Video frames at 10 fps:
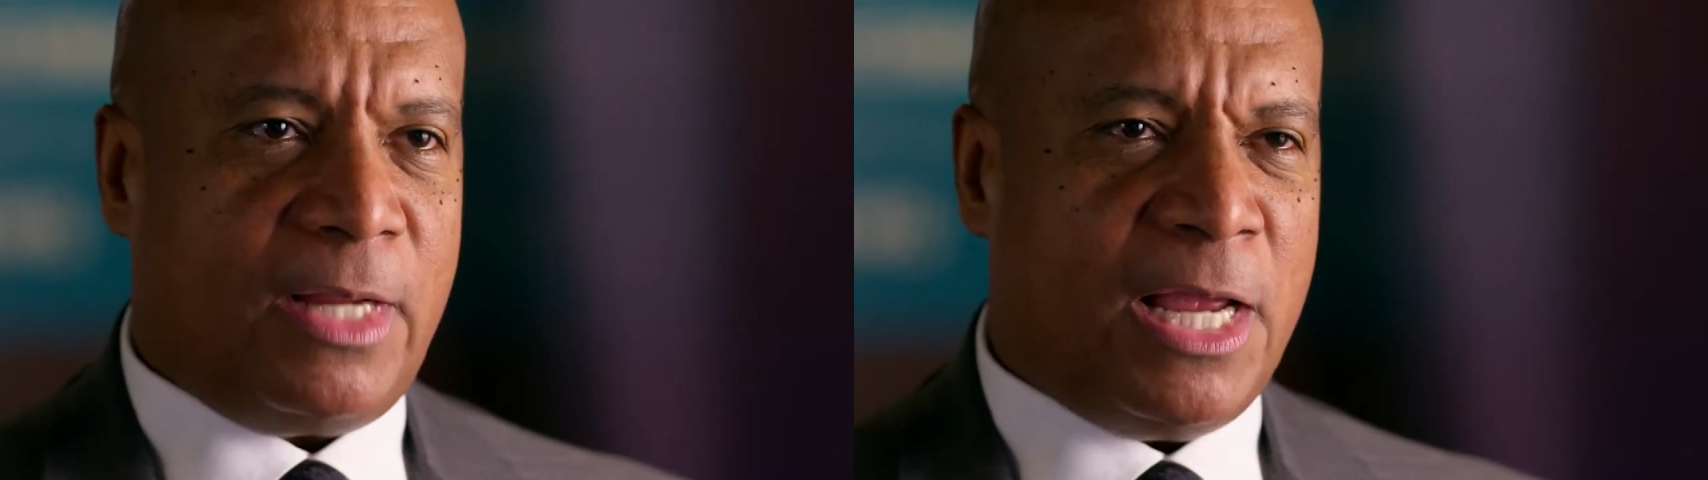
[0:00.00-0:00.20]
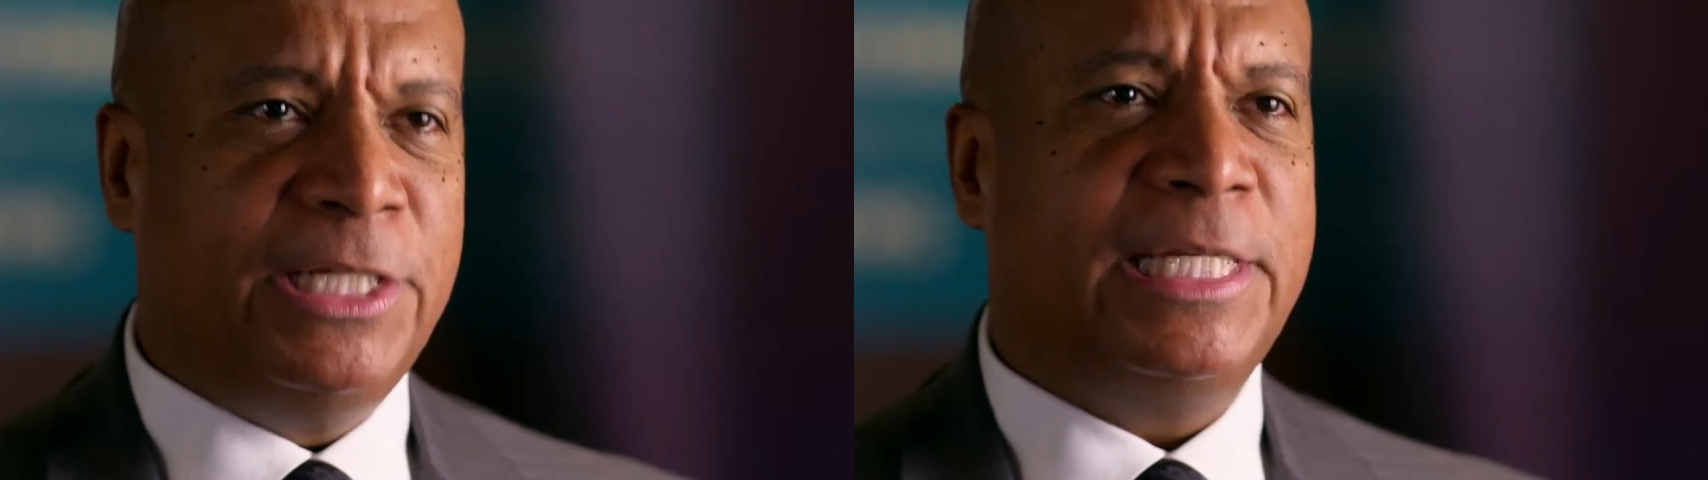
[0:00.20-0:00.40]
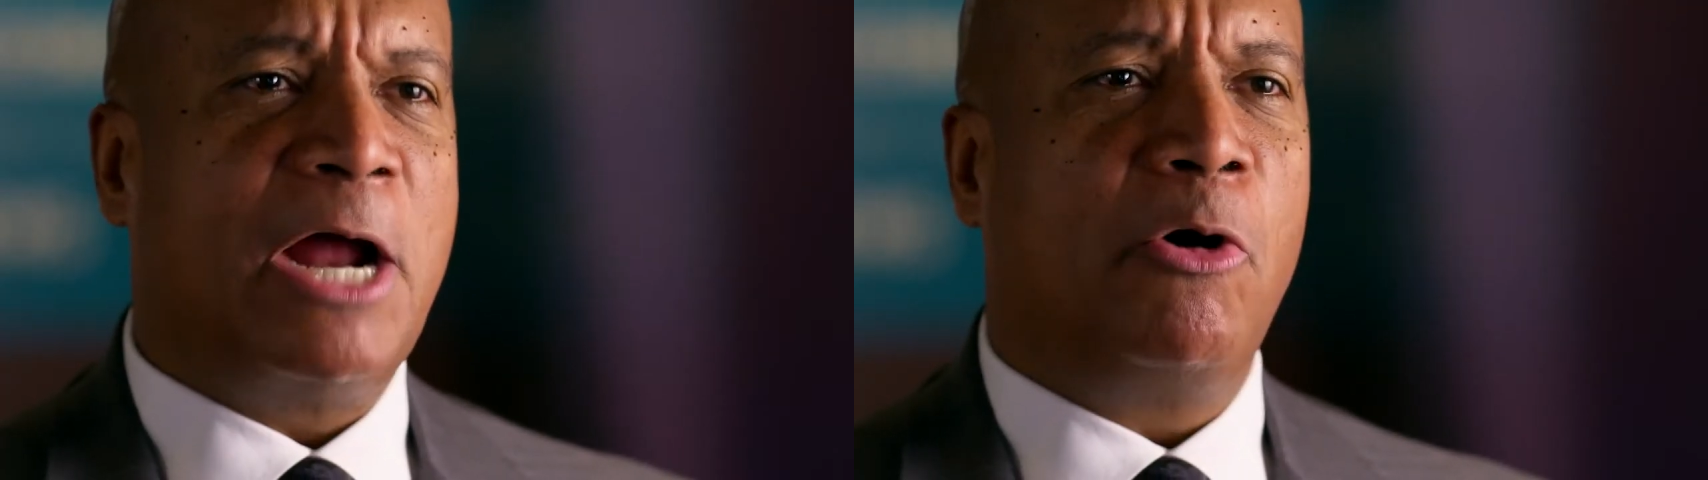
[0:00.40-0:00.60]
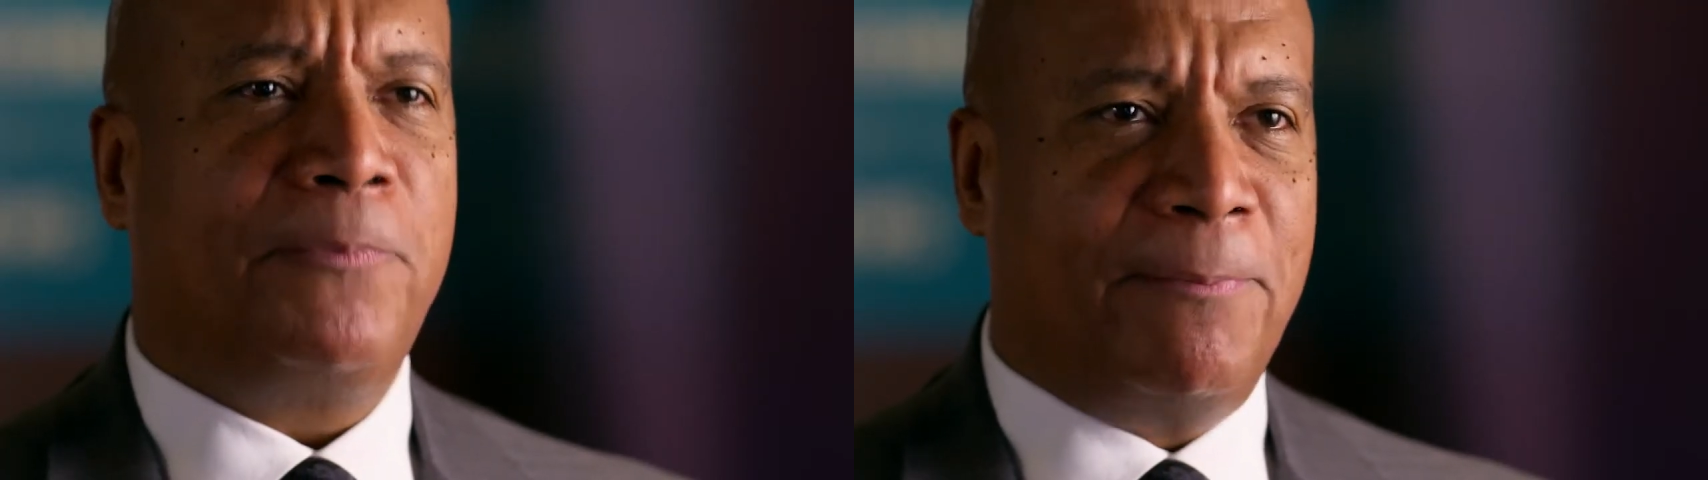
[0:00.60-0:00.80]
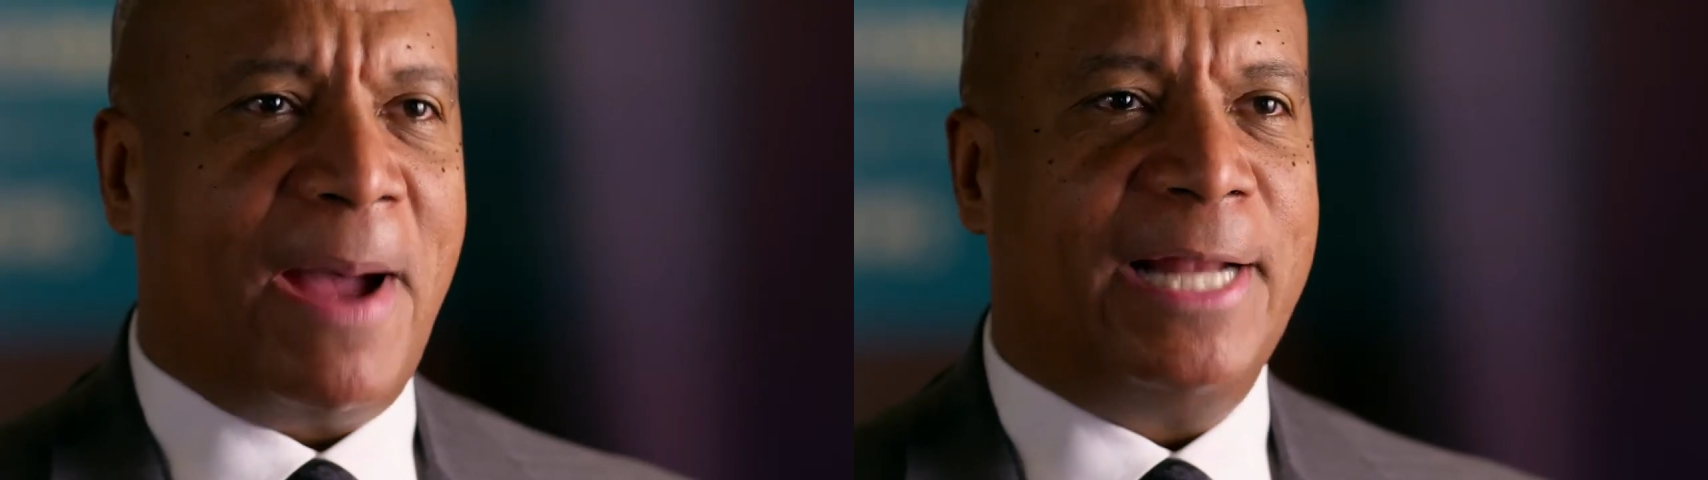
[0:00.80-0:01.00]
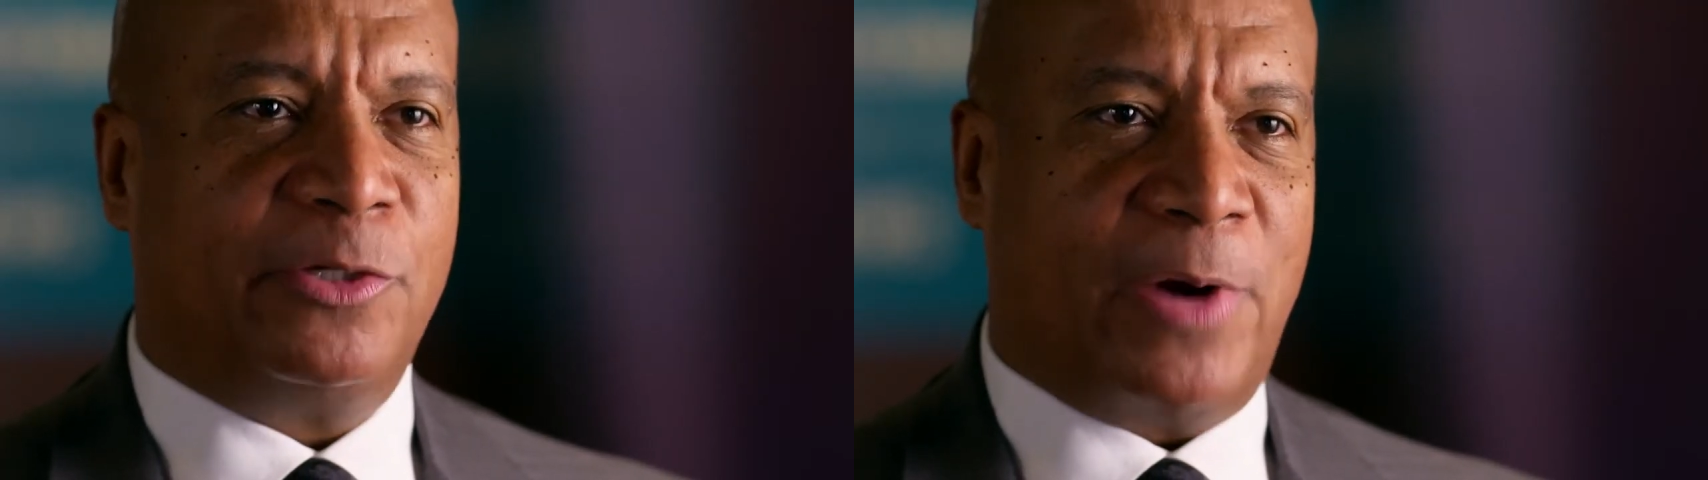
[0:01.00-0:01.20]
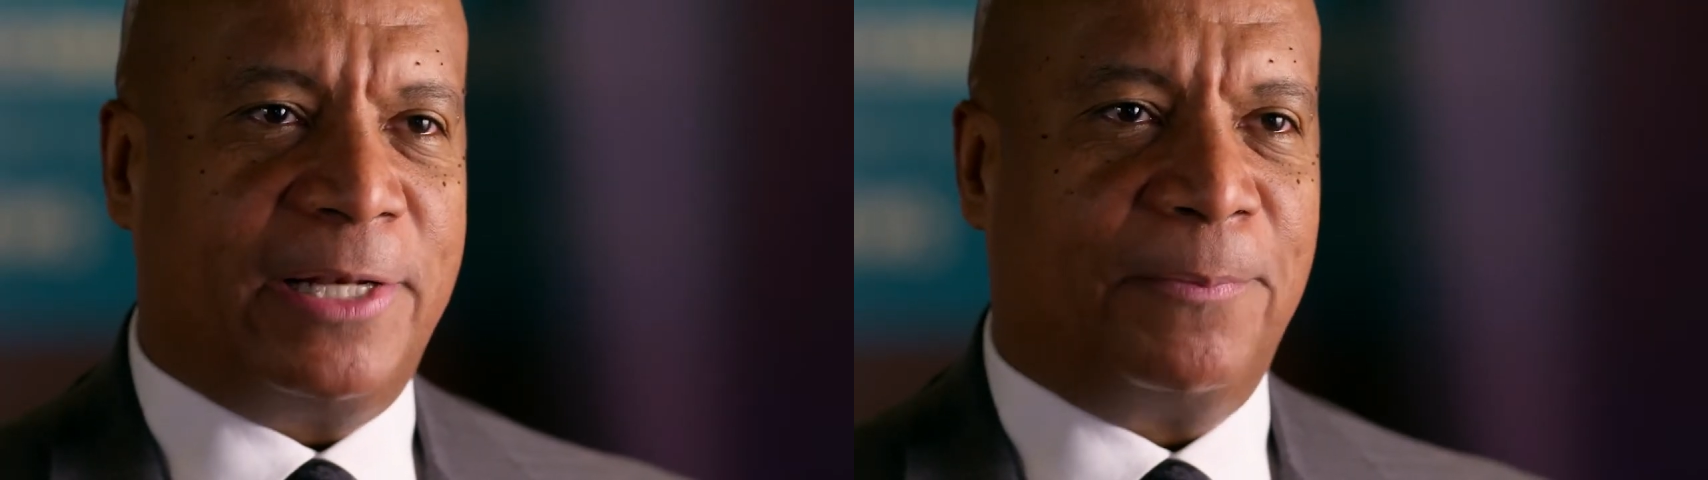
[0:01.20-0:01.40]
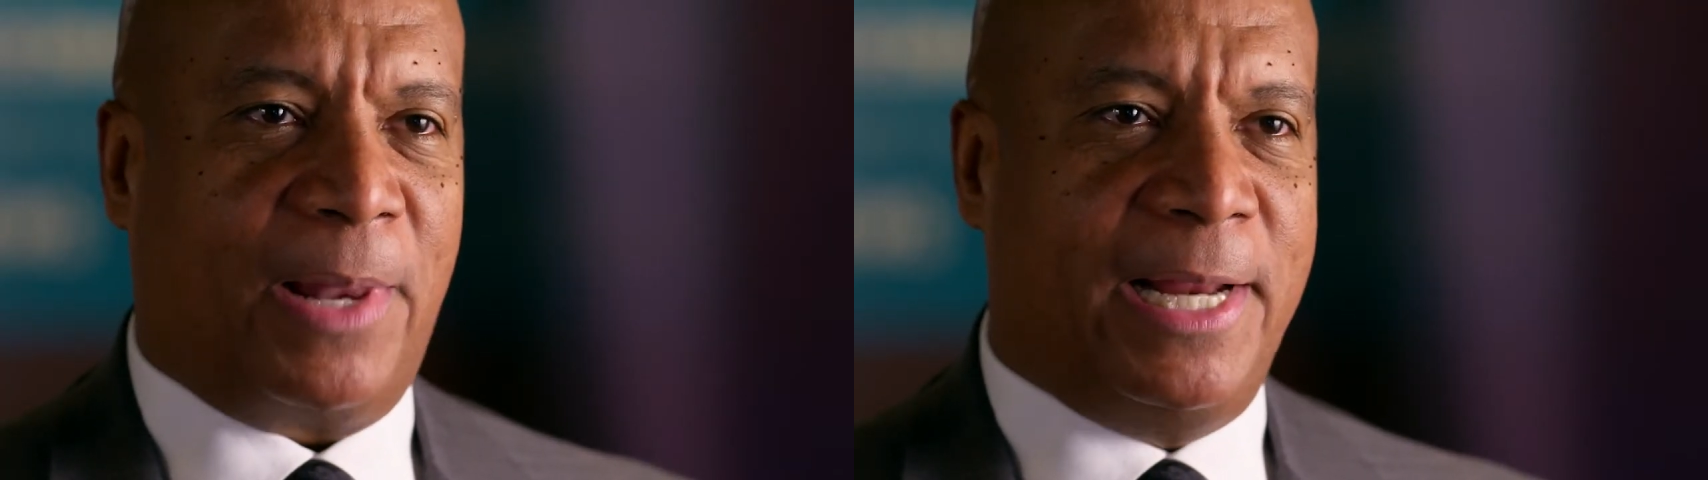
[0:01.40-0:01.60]
He said, I hope your mind's right
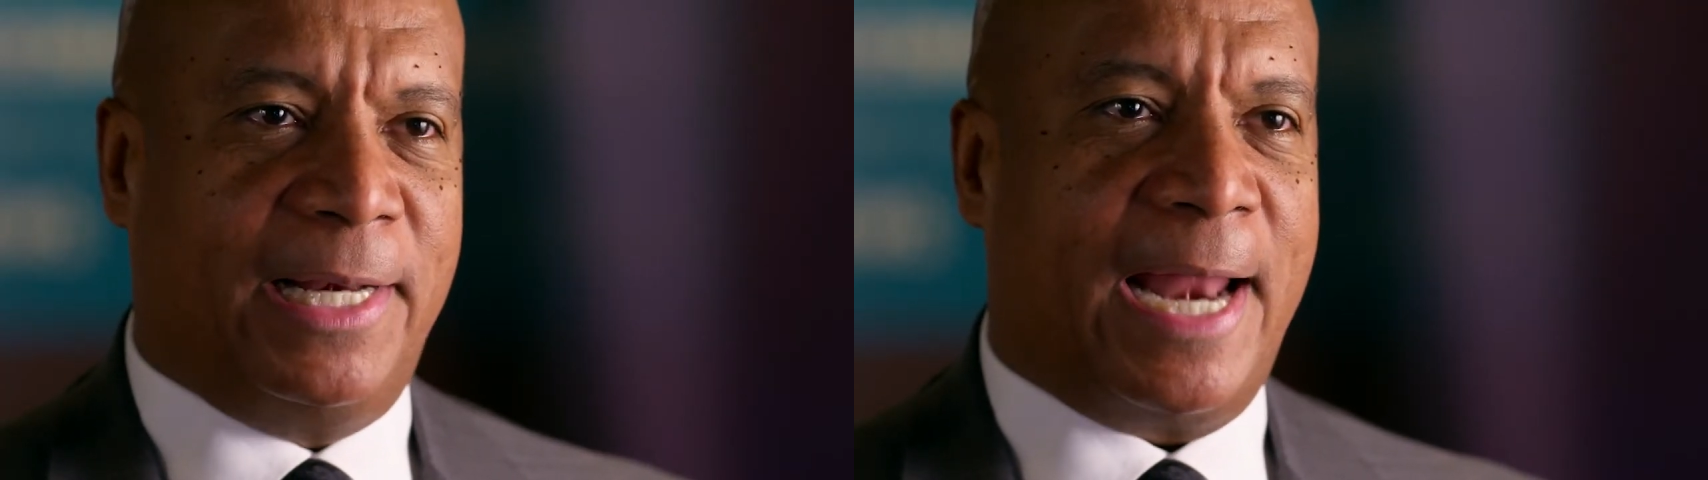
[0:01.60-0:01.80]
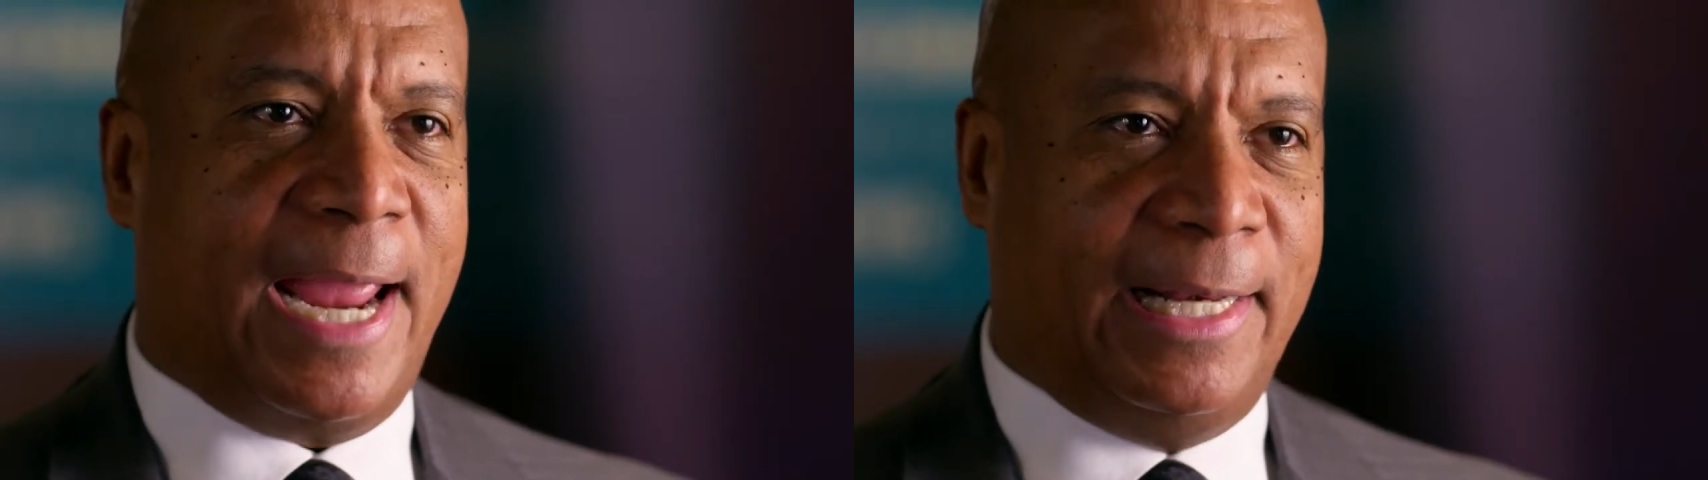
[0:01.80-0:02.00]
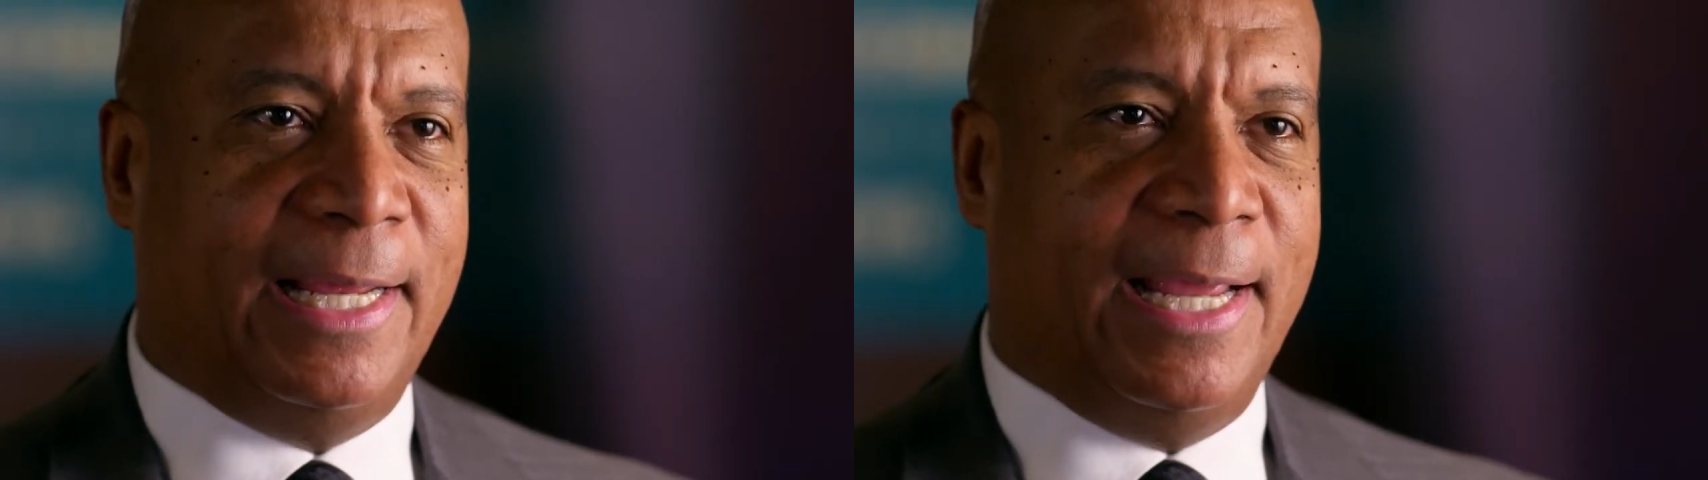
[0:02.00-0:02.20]
to play tonight,